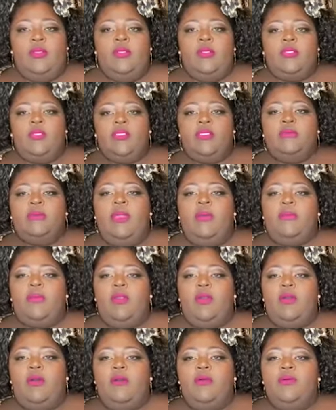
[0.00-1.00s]
This is my
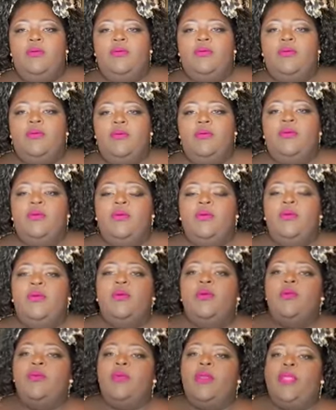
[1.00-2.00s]
bra,
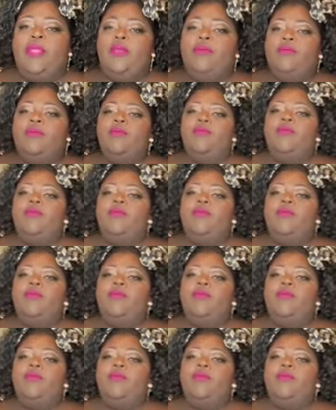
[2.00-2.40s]
right?